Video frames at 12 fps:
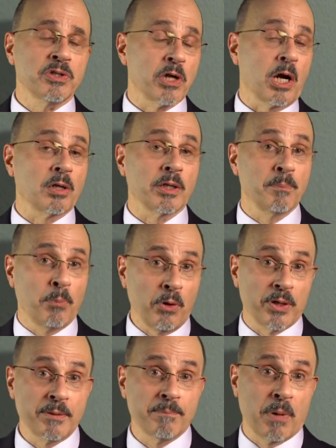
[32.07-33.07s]
Darley
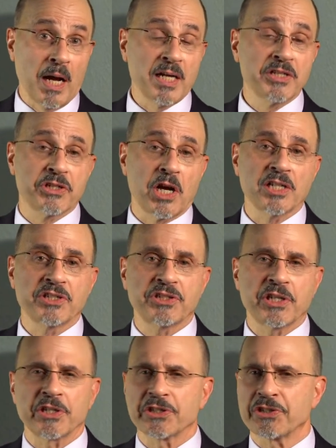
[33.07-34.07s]
Boit by John
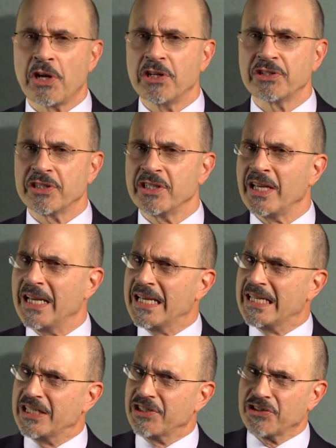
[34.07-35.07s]
Singer Sargent,
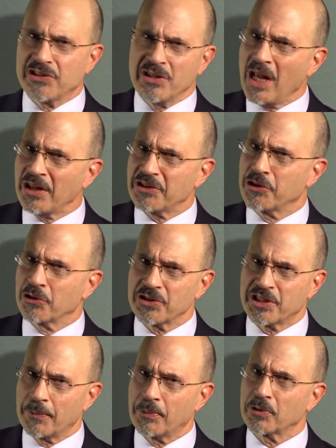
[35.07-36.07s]
is not your
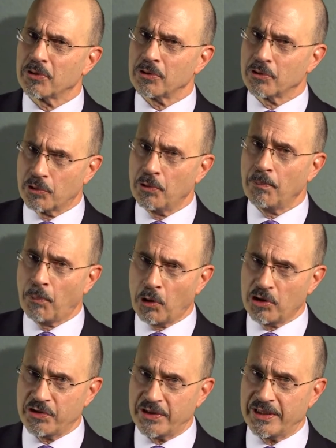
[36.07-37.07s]
typical group
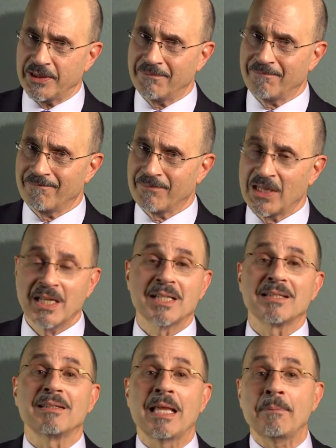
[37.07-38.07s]
portrait.
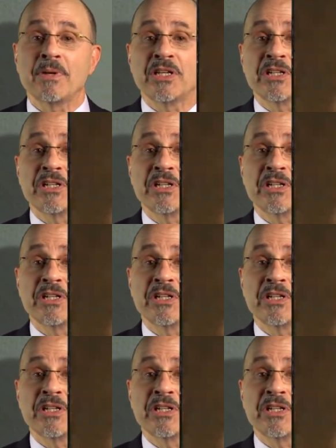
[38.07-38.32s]
Let me